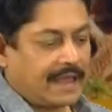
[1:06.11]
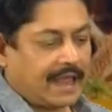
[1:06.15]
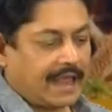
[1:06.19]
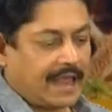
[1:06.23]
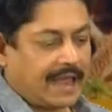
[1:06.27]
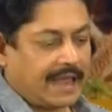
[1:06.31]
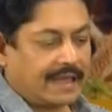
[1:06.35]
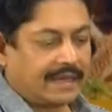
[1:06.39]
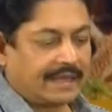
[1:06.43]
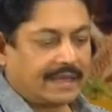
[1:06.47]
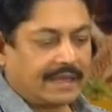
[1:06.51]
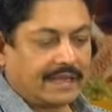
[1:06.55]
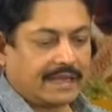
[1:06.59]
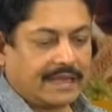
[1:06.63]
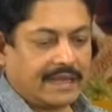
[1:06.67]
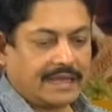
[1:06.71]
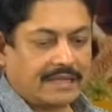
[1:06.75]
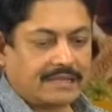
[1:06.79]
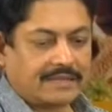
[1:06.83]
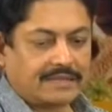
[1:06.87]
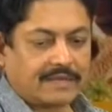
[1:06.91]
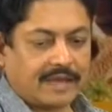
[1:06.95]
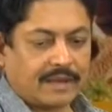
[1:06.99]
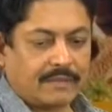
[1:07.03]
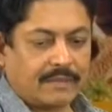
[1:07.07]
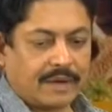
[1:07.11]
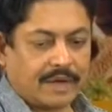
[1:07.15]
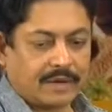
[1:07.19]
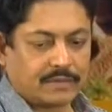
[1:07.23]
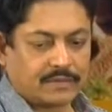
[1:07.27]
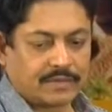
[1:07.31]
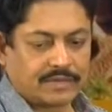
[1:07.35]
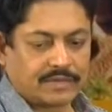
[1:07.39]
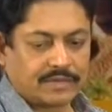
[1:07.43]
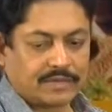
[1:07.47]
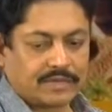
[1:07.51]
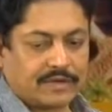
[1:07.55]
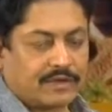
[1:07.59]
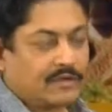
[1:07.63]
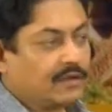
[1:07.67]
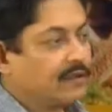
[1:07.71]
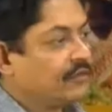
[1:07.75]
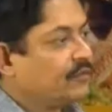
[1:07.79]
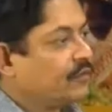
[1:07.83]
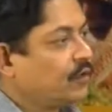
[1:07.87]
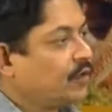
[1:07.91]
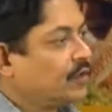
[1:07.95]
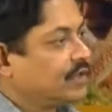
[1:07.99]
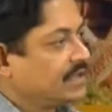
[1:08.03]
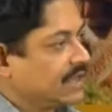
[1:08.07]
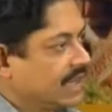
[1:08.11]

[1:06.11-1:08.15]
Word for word: and it's about four